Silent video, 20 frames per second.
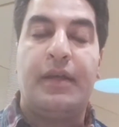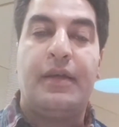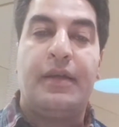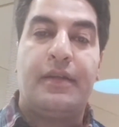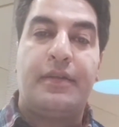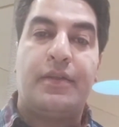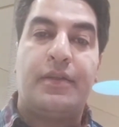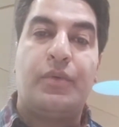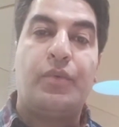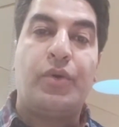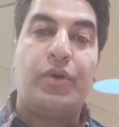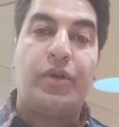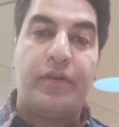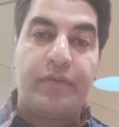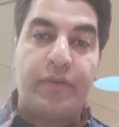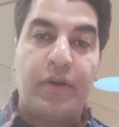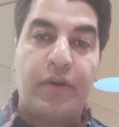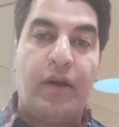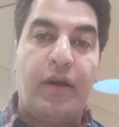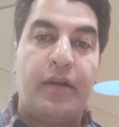the word
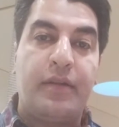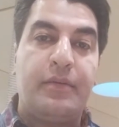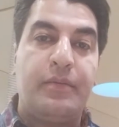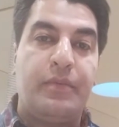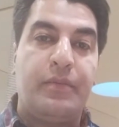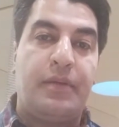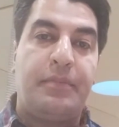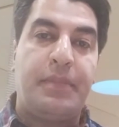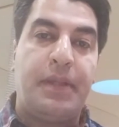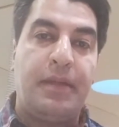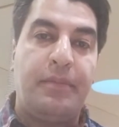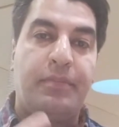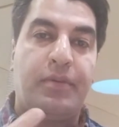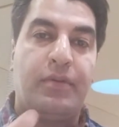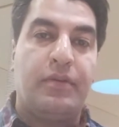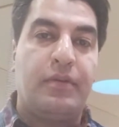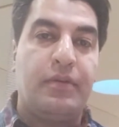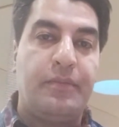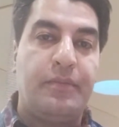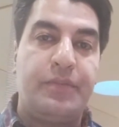of God with
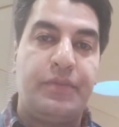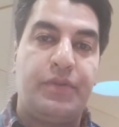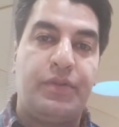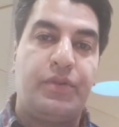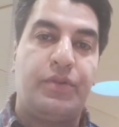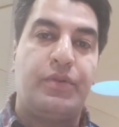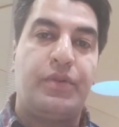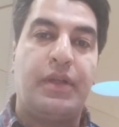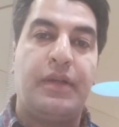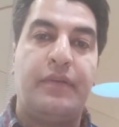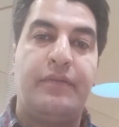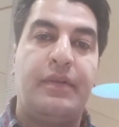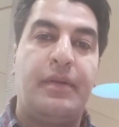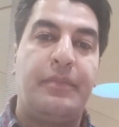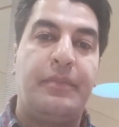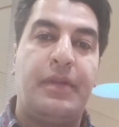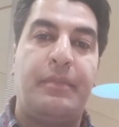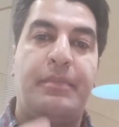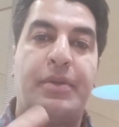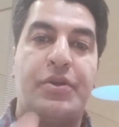people to give them
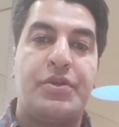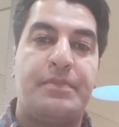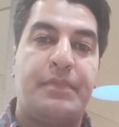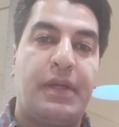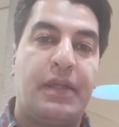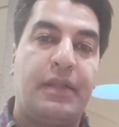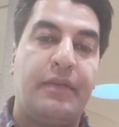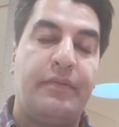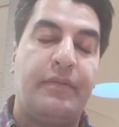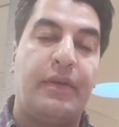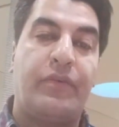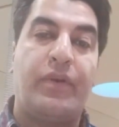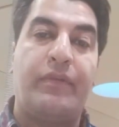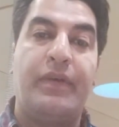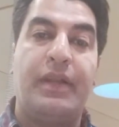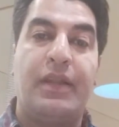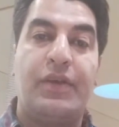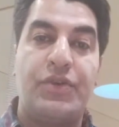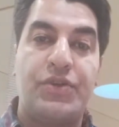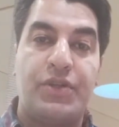the perspective and
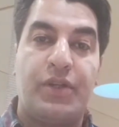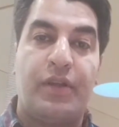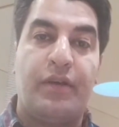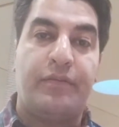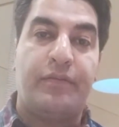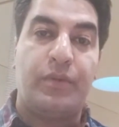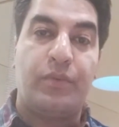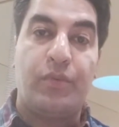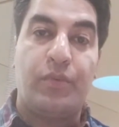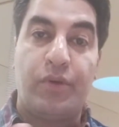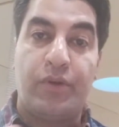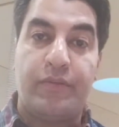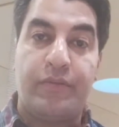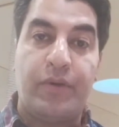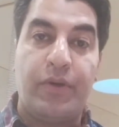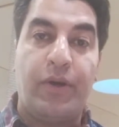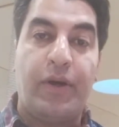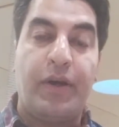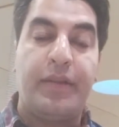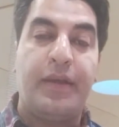revelation of the word of
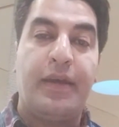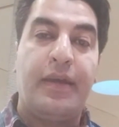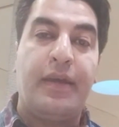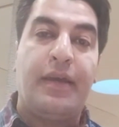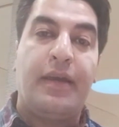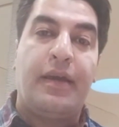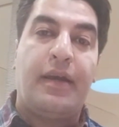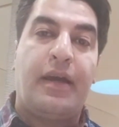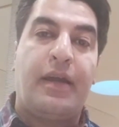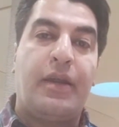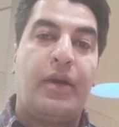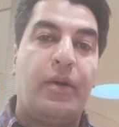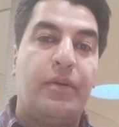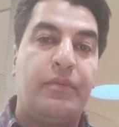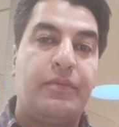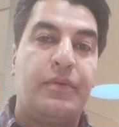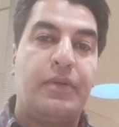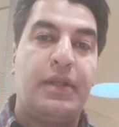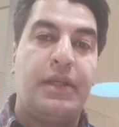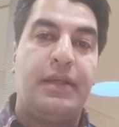God and
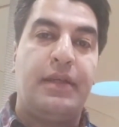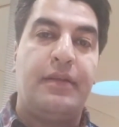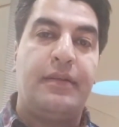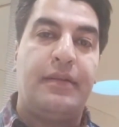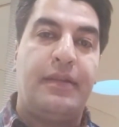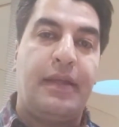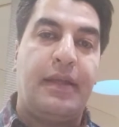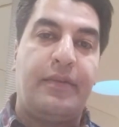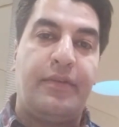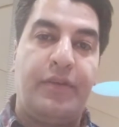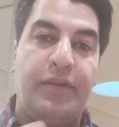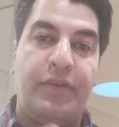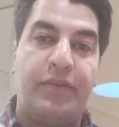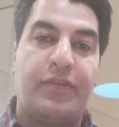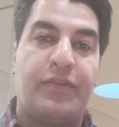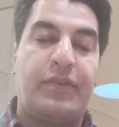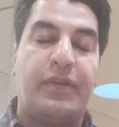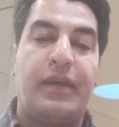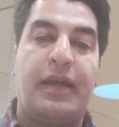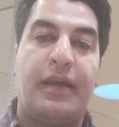hopefully that
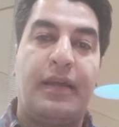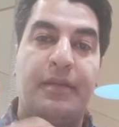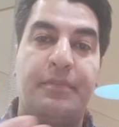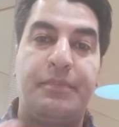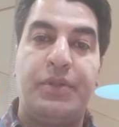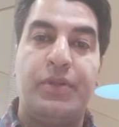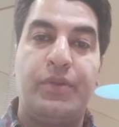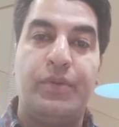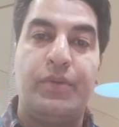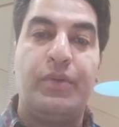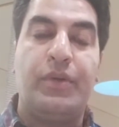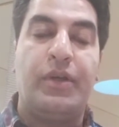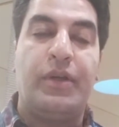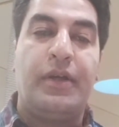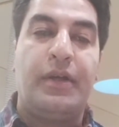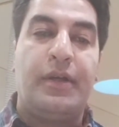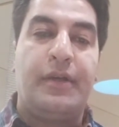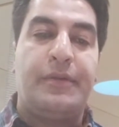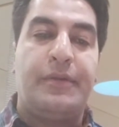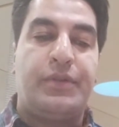this help you
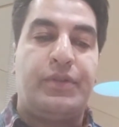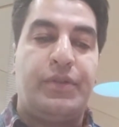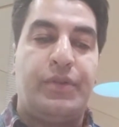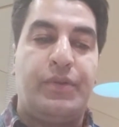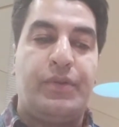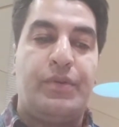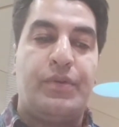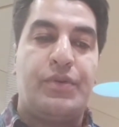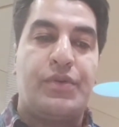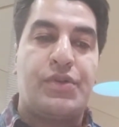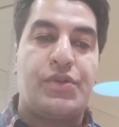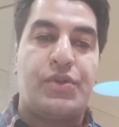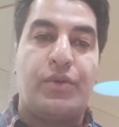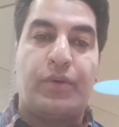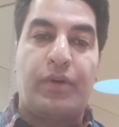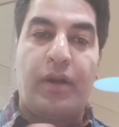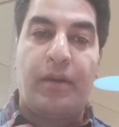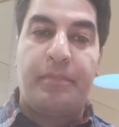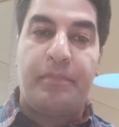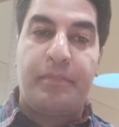to
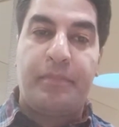store up